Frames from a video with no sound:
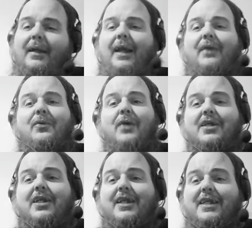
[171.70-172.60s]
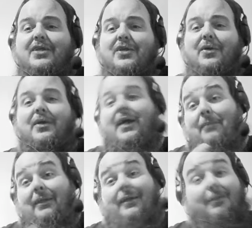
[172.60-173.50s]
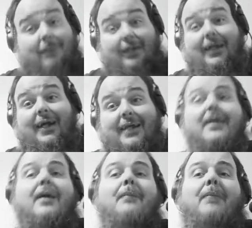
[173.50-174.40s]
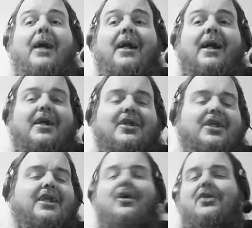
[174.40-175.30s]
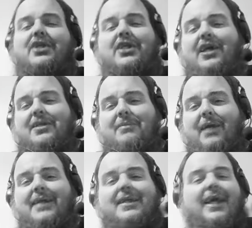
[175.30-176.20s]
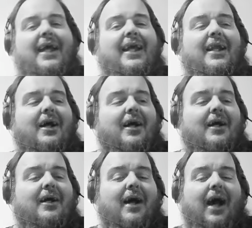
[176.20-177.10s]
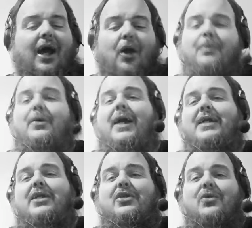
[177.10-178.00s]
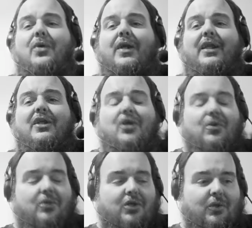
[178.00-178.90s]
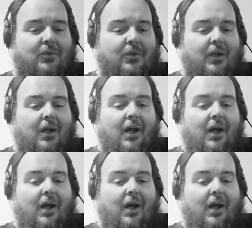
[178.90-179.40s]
I got a crush on this Ahsoka. I mean, come on, guys. But uh, she knows she's awesome, guys. And uh, I hope you guys are enjoying the show too.